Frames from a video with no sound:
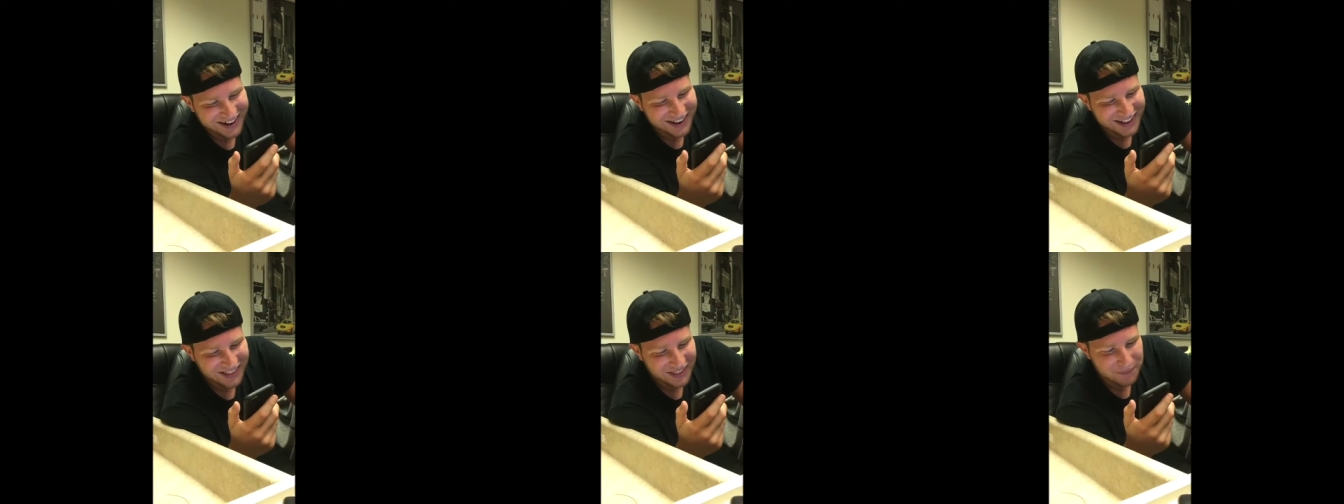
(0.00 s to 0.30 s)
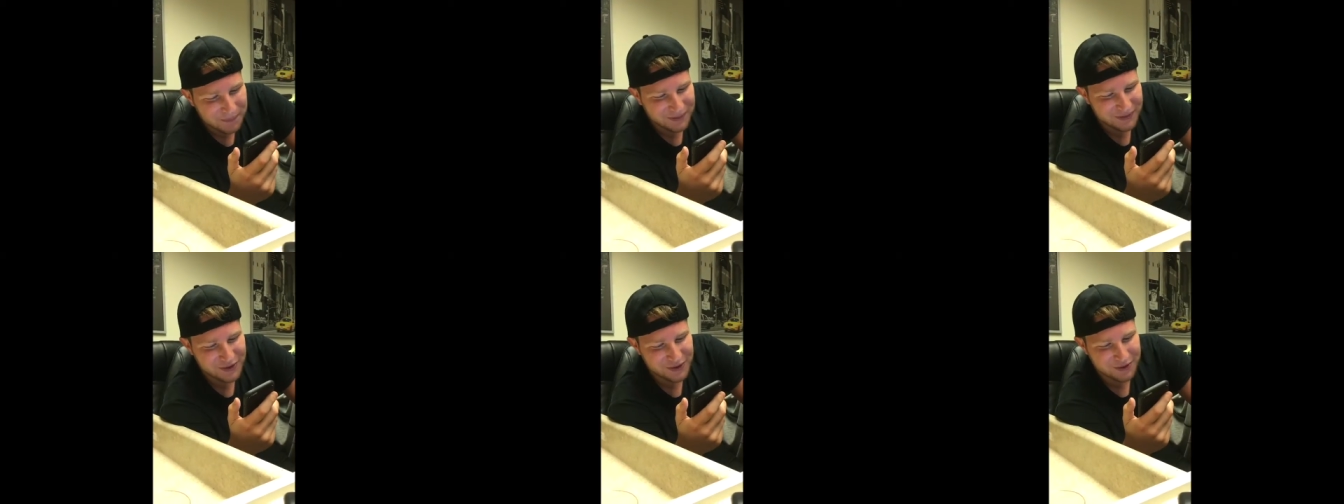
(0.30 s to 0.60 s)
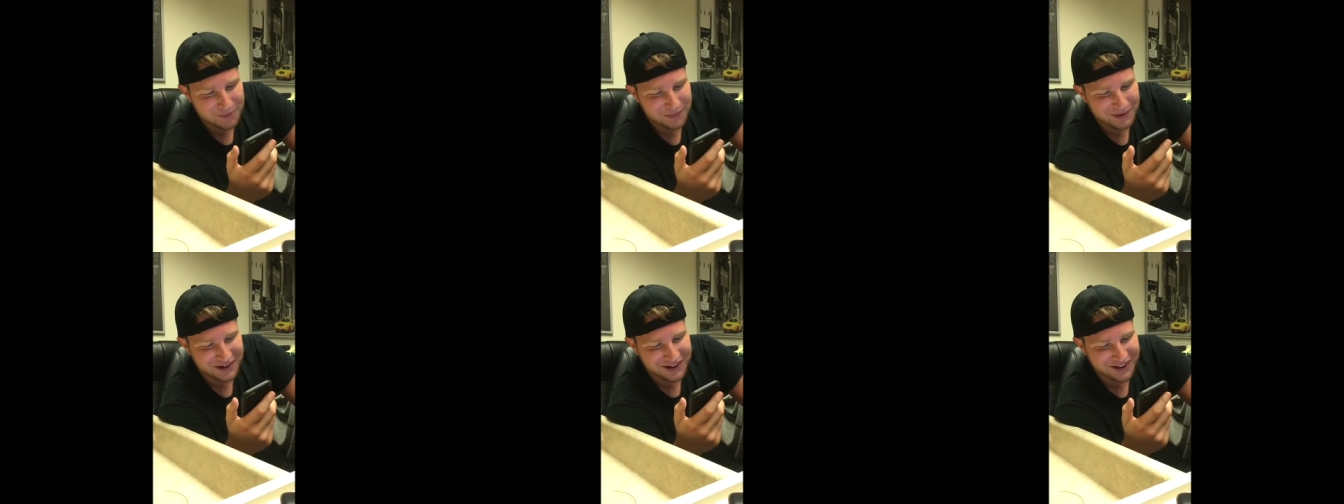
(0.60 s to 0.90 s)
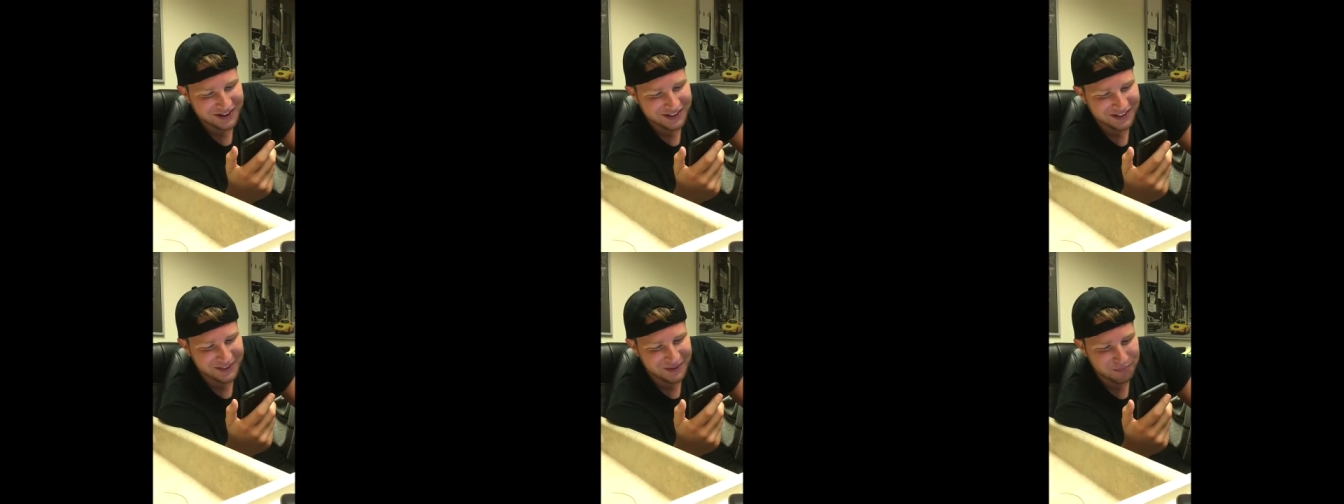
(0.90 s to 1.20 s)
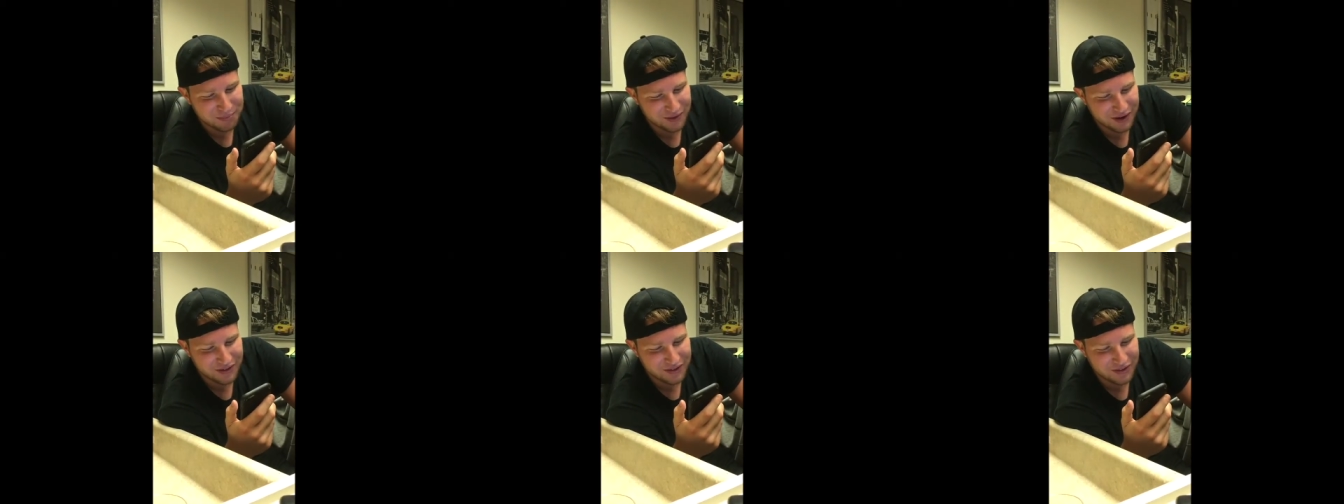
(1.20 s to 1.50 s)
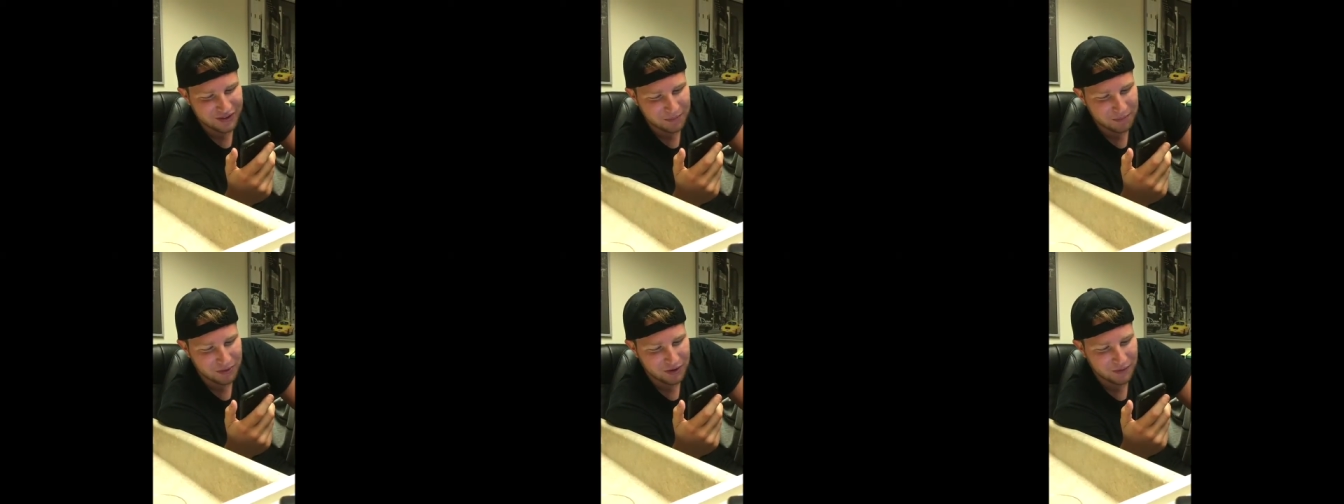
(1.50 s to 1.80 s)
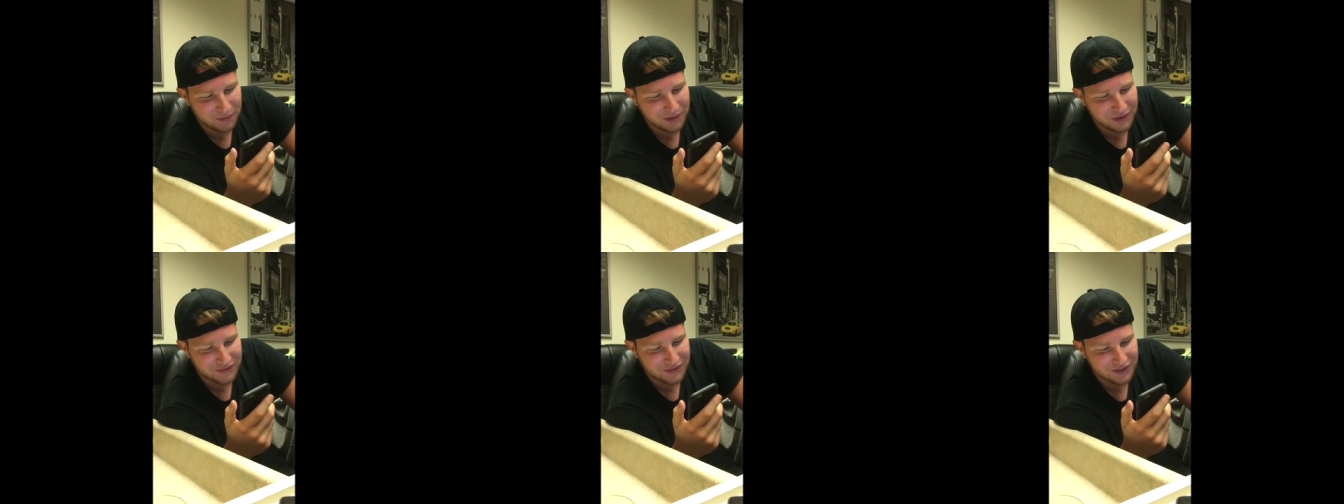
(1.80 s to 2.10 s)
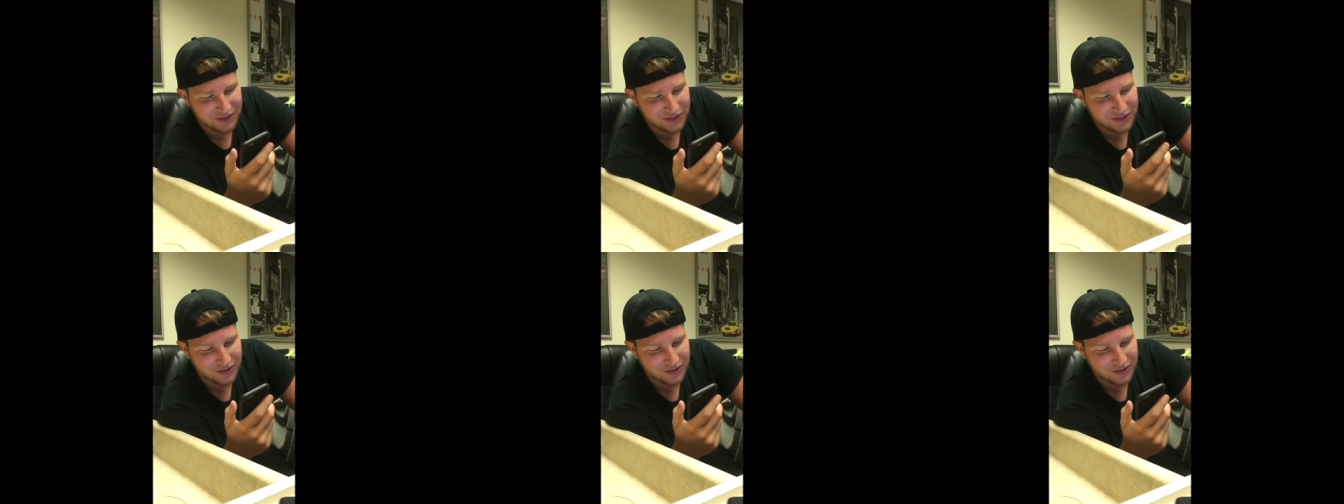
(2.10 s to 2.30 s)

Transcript: they participate in the process that permanently